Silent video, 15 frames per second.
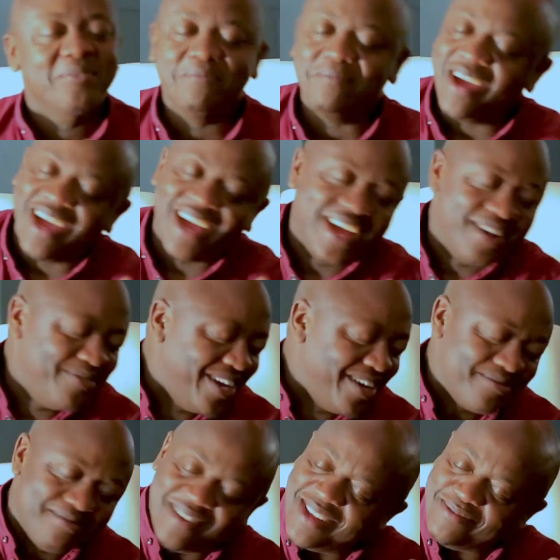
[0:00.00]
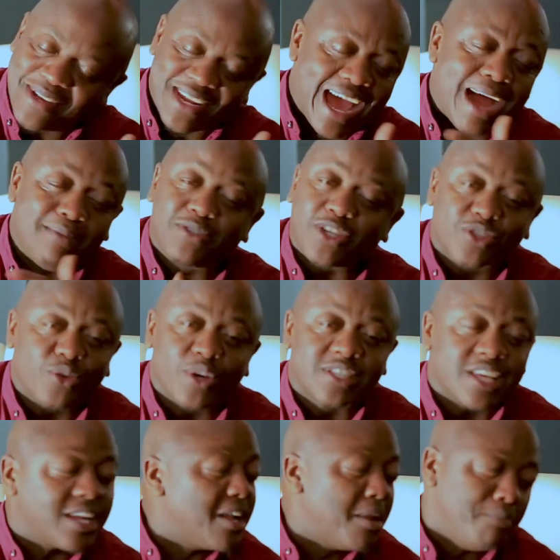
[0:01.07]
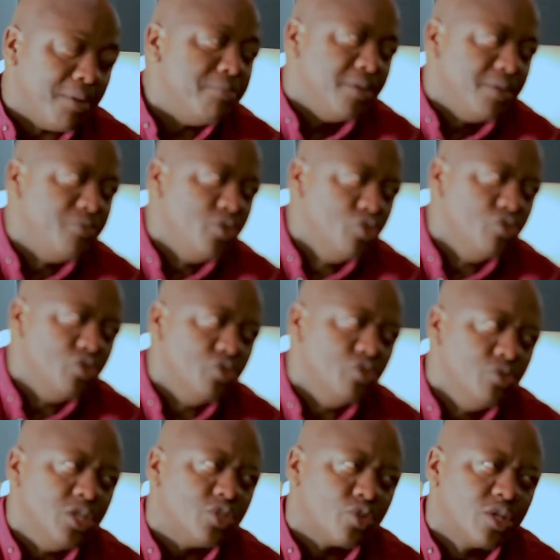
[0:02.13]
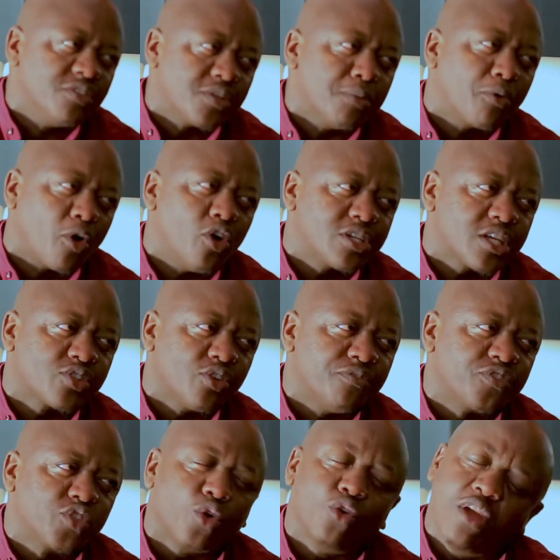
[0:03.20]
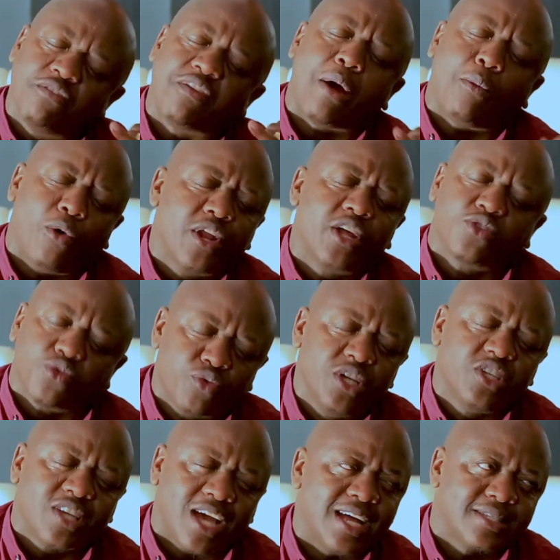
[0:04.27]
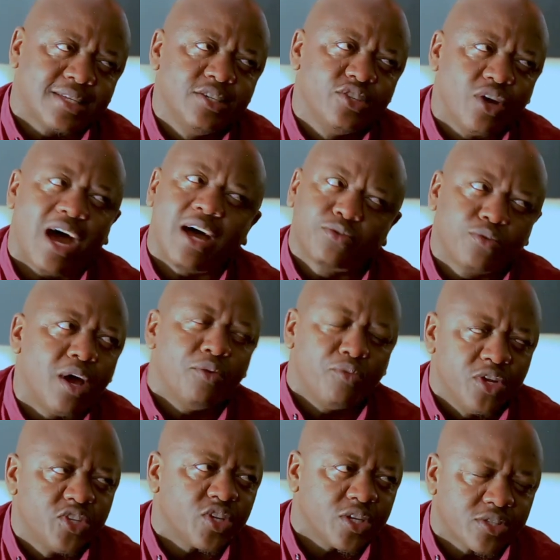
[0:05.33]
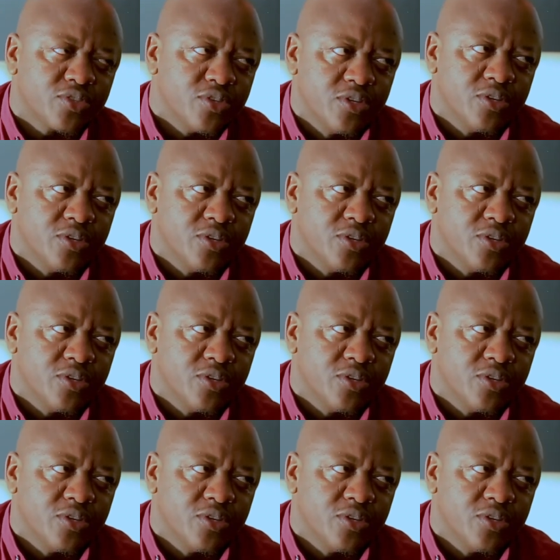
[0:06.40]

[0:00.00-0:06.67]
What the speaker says: Man. I'm just so excited. And maybe you need to give some context of, so if I wanted to reach out to you, how do I reach out to